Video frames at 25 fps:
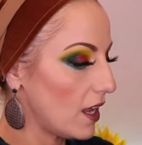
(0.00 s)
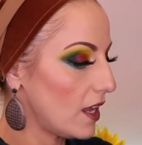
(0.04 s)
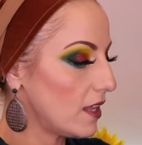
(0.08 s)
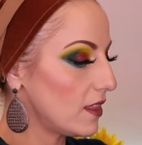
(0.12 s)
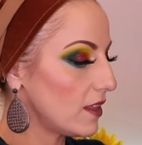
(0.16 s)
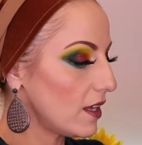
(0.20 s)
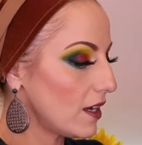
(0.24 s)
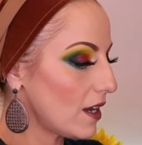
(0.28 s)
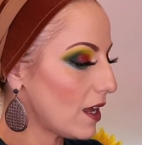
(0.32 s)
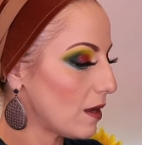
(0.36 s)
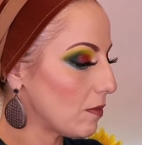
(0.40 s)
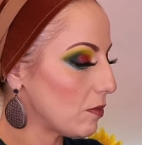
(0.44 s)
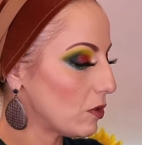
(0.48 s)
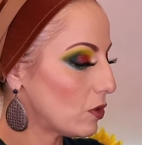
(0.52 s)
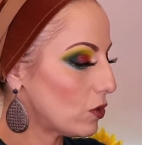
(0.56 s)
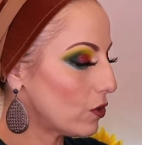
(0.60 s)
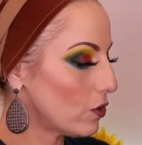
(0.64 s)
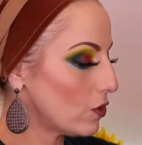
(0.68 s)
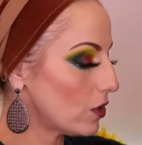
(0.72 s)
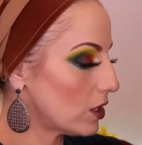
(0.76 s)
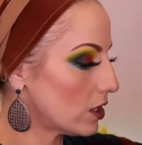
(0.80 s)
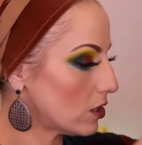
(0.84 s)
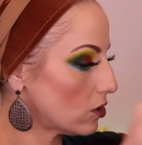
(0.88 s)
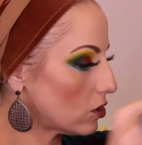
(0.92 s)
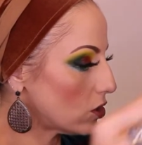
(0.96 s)
and then I'm
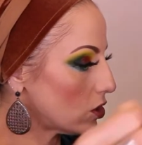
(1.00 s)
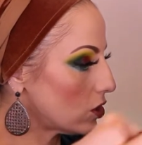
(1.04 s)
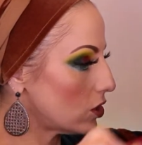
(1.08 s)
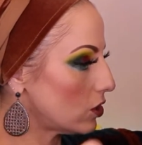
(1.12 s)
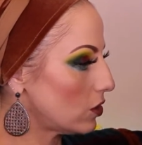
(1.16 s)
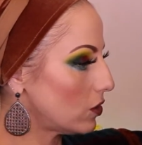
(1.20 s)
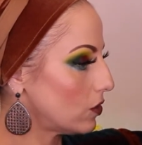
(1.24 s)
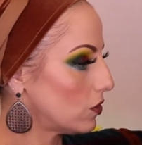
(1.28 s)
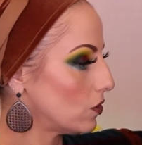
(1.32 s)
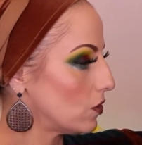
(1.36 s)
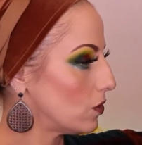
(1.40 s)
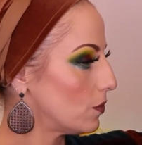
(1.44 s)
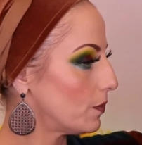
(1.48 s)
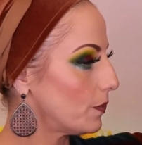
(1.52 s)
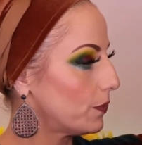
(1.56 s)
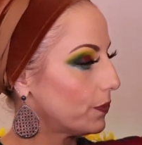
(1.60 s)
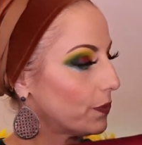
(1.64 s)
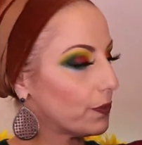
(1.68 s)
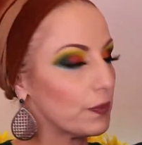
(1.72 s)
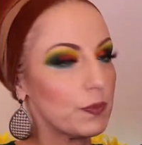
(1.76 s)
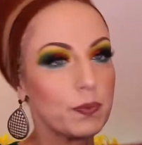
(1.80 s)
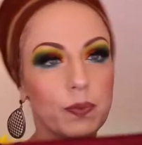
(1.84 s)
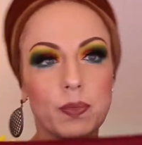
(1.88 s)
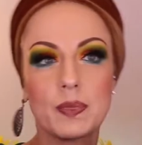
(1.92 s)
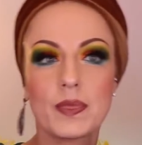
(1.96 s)
going to
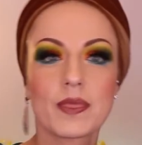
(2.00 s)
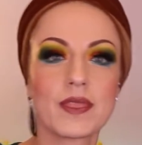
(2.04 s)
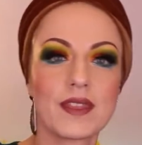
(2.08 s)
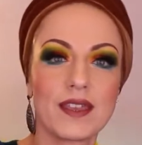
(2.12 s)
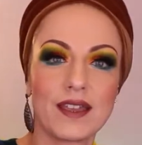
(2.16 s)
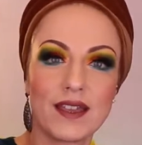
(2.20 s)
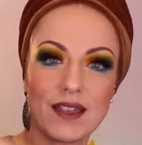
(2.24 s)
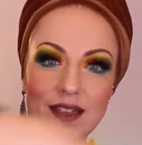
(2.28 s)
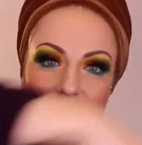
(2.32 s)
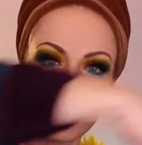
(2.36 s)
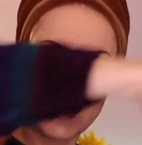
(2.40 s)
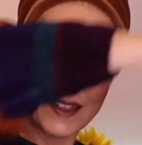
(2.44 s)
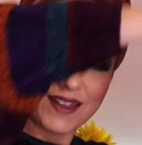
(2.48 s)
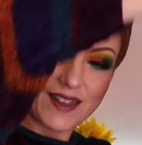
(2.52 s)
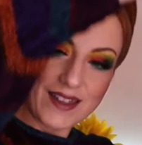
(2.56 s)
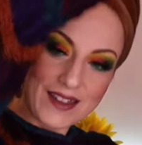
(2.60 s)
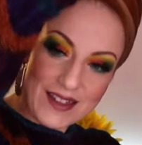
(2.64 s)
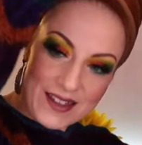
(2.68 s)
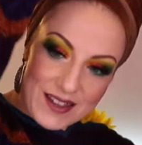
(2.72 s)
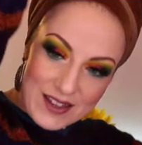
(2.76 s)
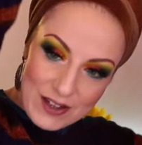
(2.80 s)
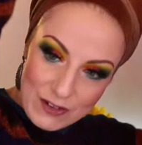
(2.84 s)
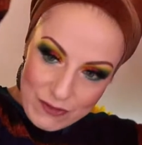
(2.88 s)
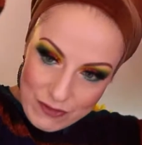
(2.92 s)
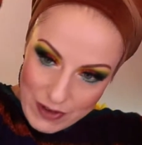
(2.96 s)

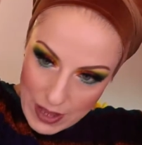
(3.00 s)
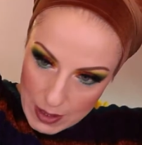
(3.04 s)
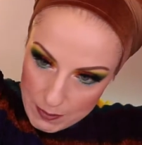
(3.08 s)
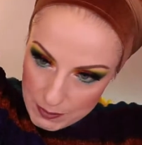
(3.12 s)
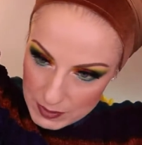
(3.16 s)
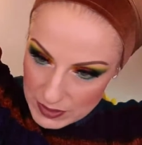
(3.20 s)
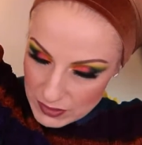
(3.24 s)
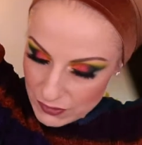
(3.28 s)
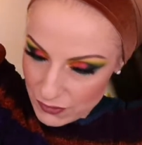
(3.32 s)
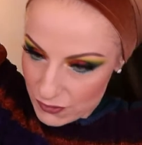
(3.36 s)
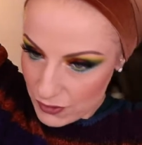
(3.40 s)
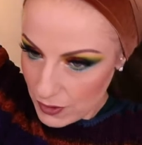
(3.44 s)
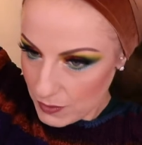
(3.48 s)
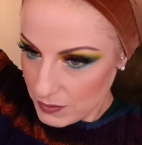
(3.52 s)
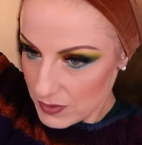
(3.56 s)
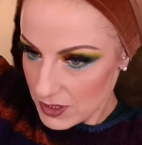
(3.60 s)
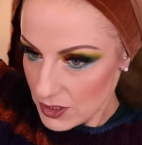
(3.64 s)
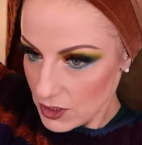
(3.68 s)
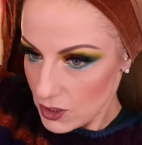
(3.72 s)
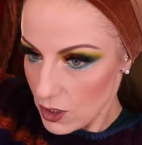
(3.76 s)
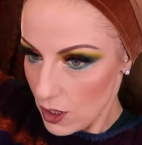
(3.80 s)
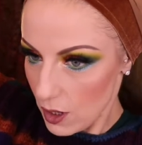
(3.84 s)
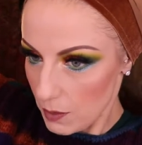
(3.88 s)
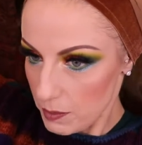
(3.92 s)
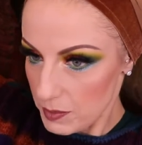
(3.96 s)
wrap it from
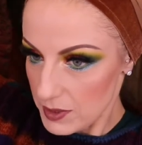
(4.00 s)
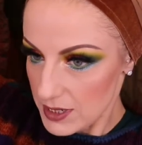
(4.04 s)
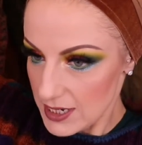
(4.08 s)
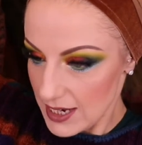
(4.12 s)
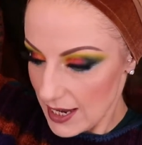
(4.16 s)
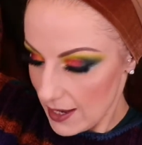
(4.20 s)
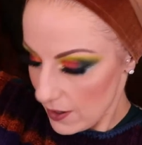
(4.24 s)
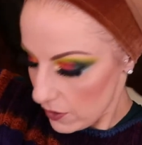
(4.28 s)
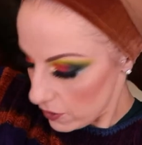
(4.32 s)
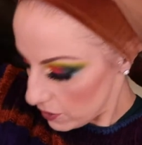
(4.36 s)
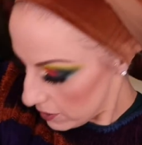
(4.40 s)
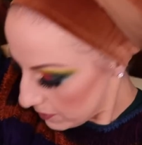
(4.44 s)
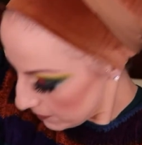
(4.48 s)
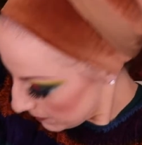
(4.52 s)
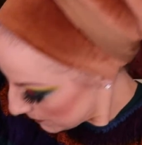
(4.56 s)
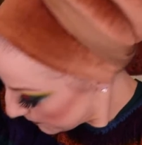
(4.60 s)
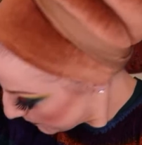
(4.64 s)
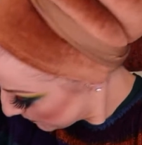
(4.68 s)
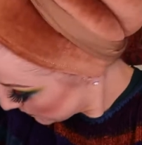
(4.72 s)
the top down